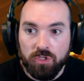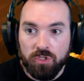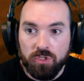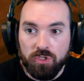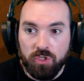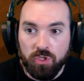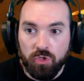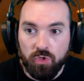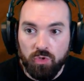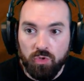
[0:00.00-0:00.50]

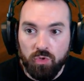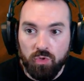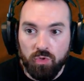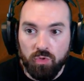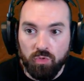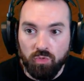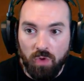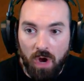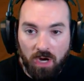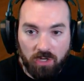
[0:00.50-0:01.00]
to
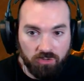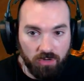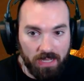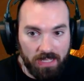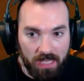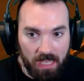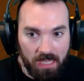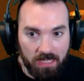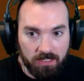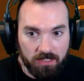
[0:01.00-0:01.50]
rock
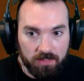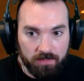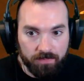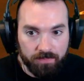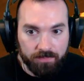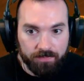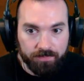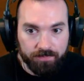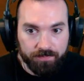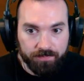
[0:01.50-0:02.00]
drake eggs.
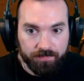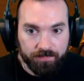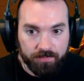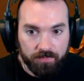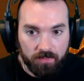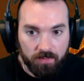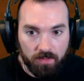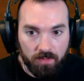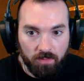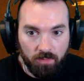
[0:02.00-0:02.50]

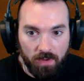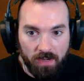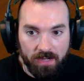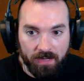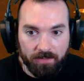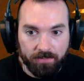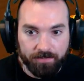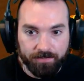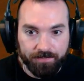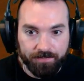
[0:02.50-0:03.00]
Right here.